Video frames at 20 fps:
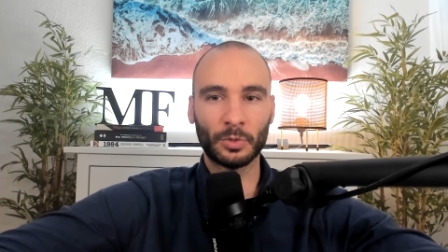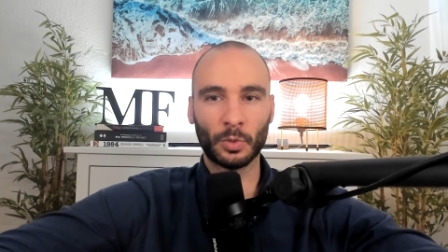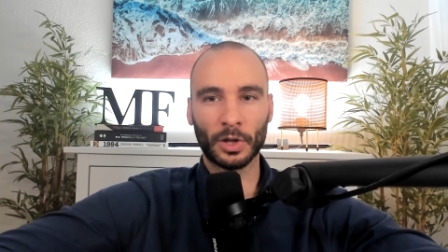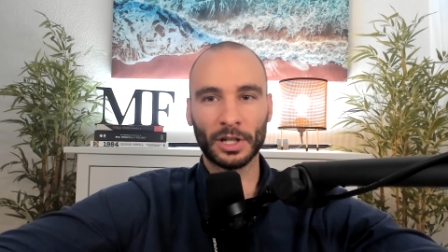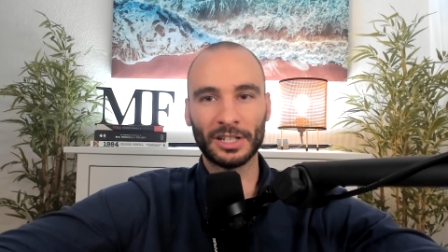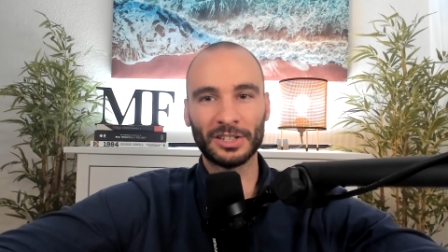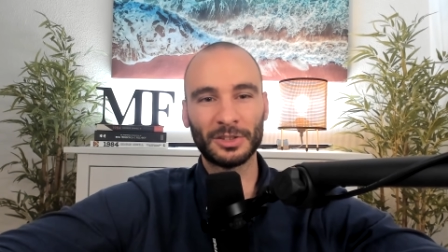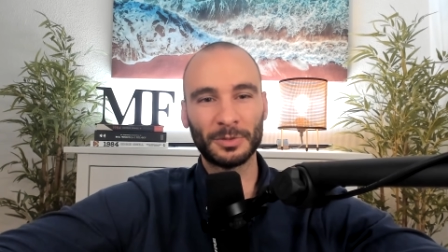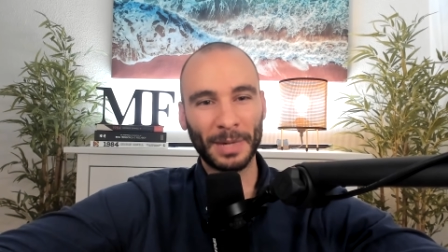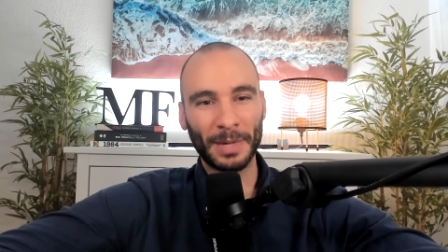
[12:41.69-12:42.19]
We're
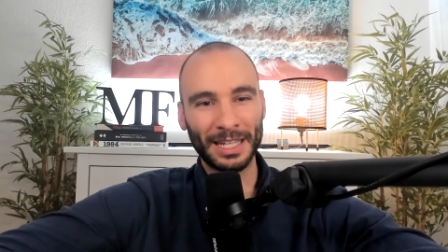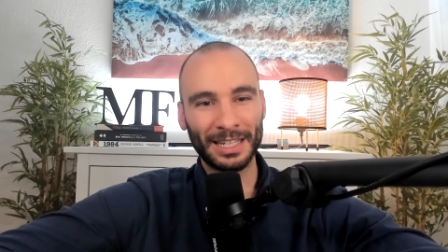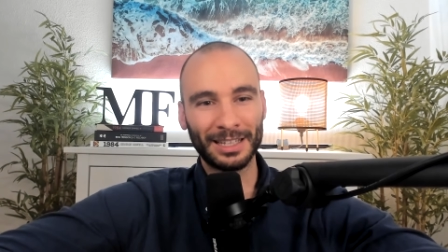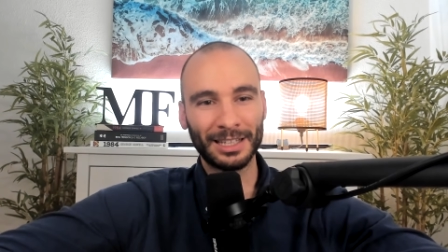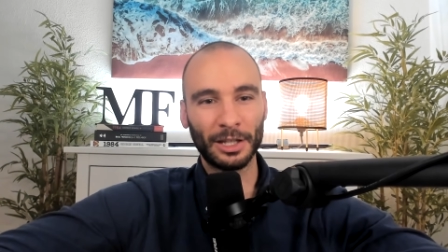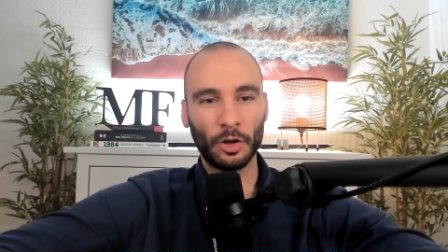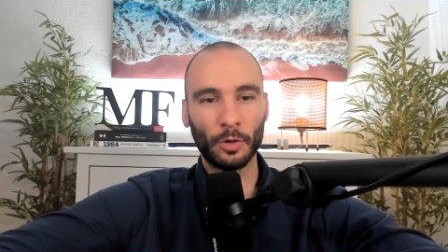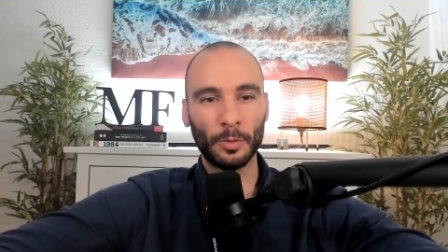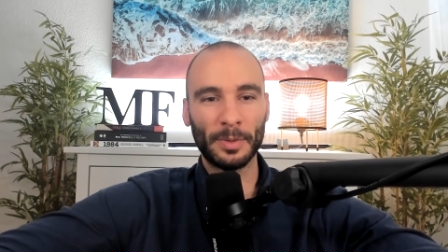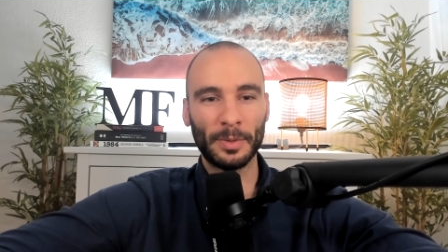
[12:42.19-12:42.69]
going to spend a
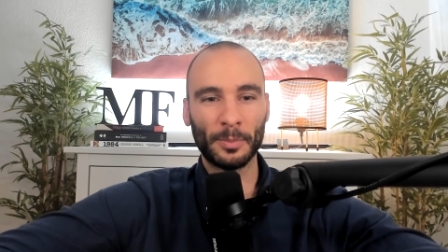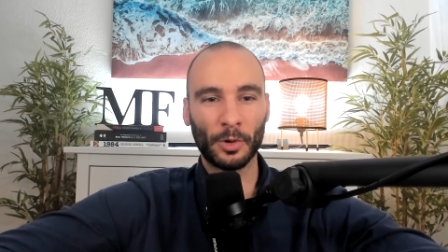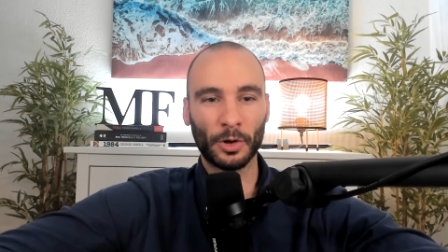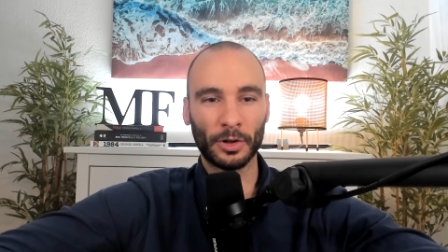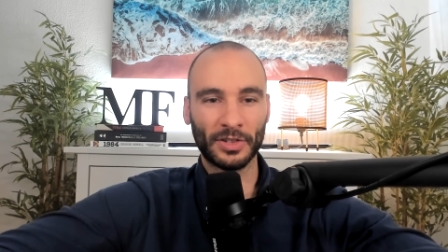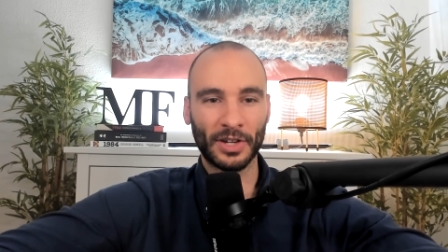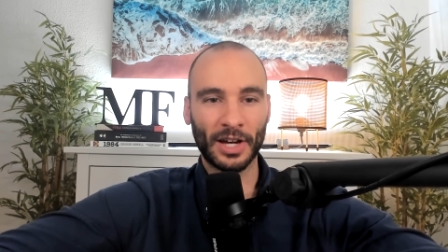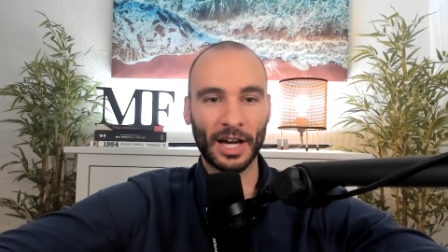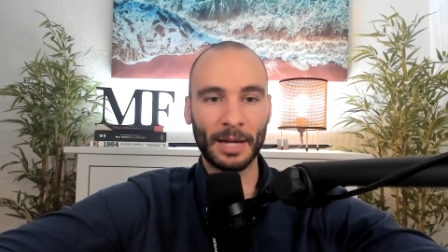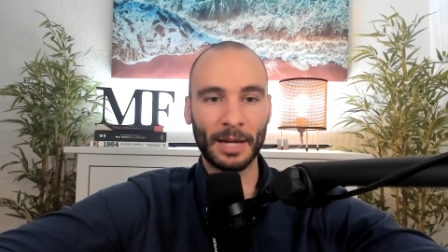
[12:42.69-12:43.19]
little bit more
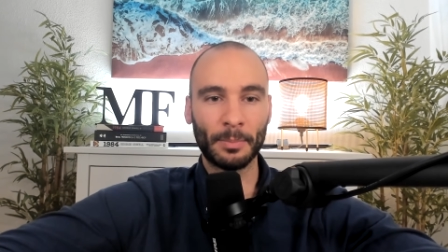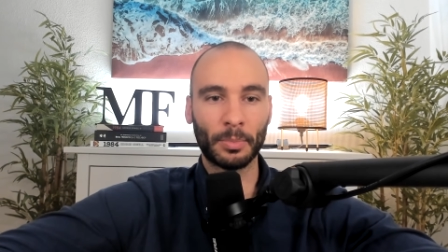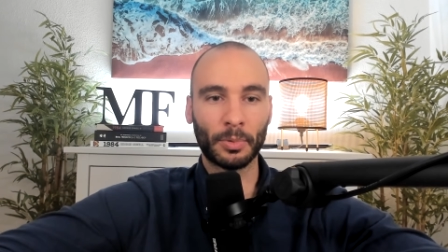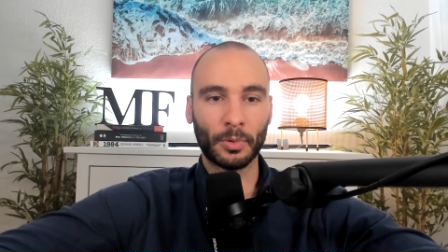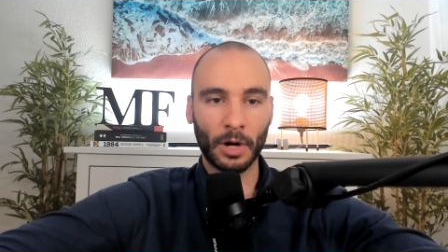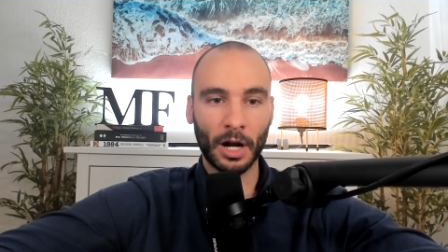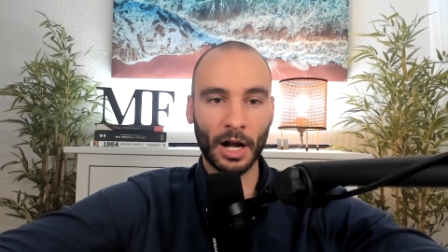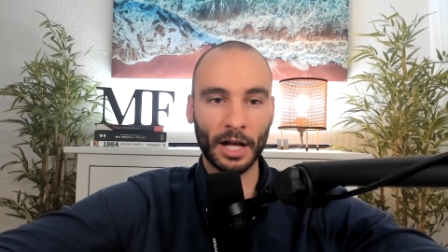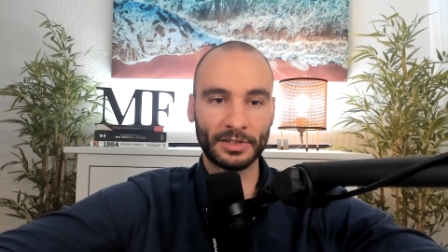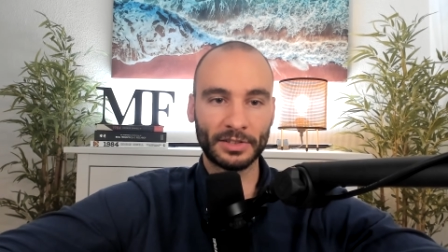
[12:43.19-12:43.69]
time
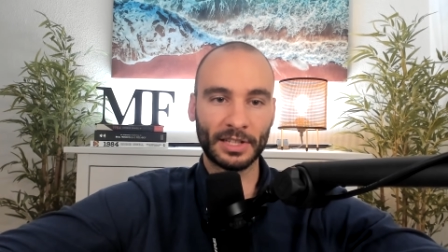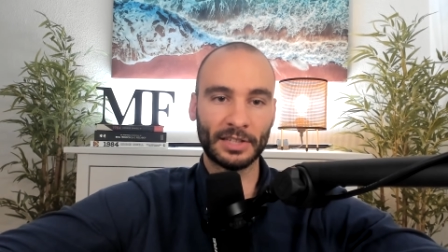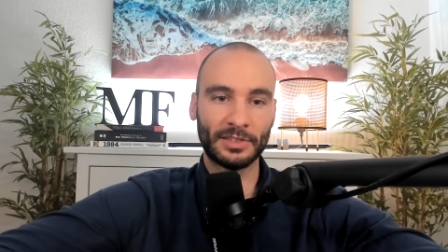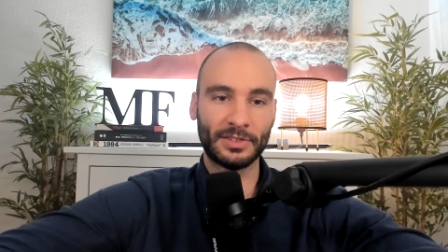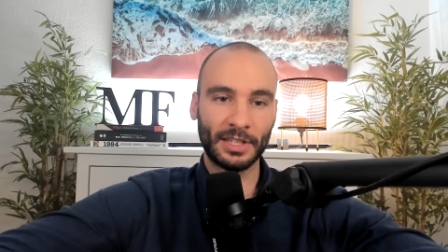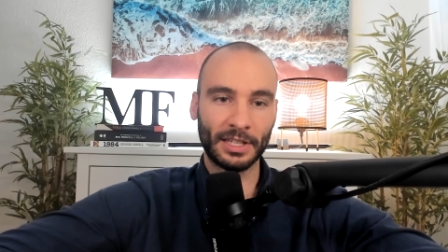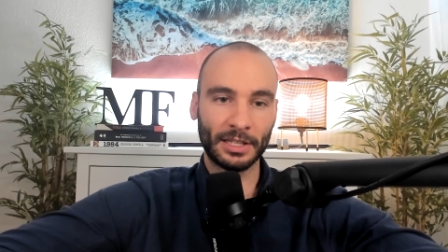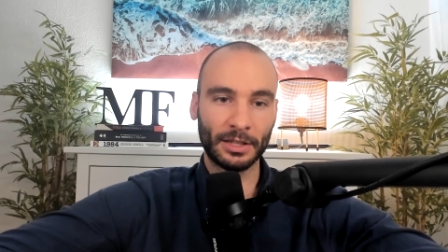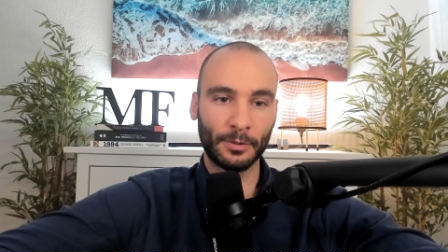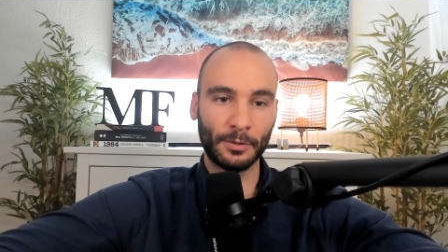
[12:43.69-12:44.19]

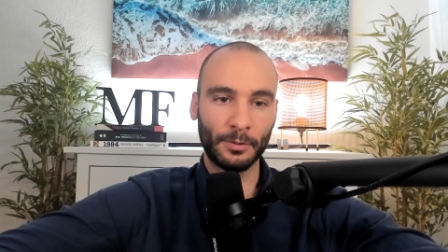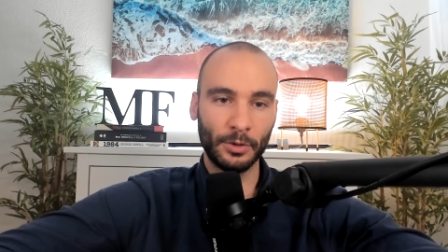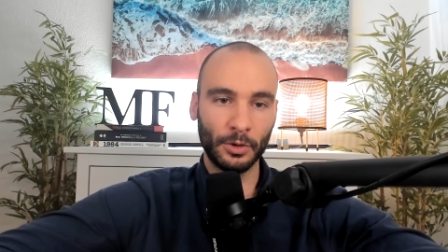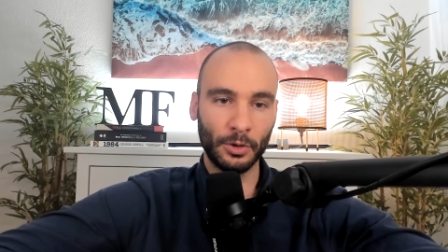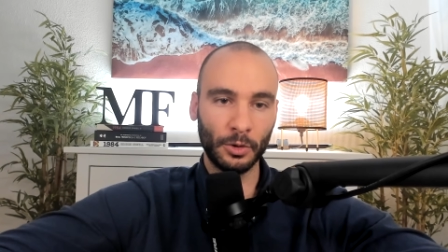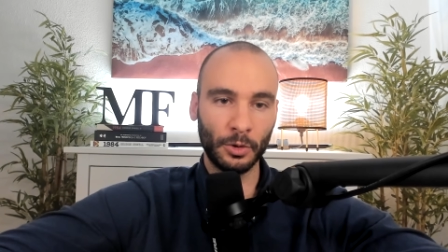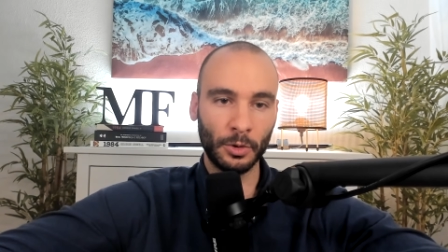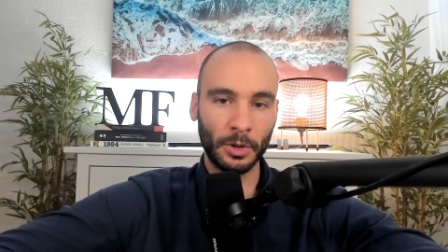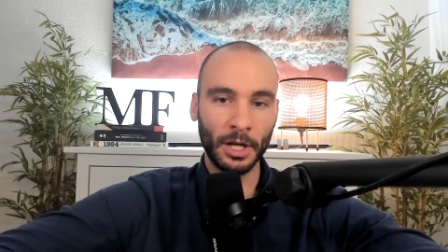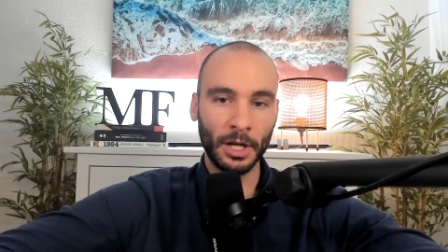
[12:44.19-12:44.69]
processing the
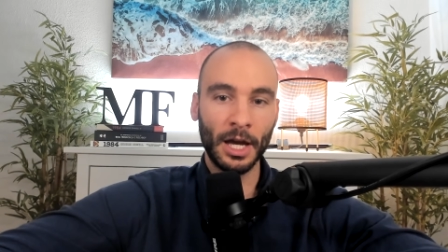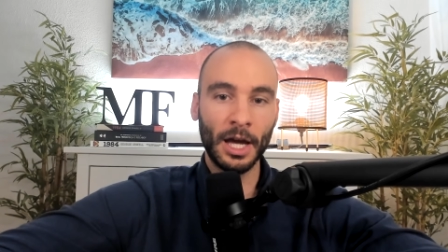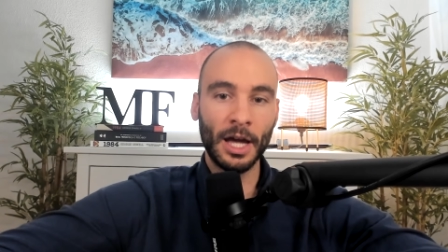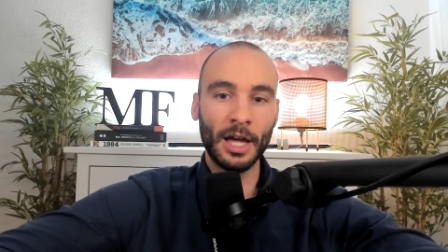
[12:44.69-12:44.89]
food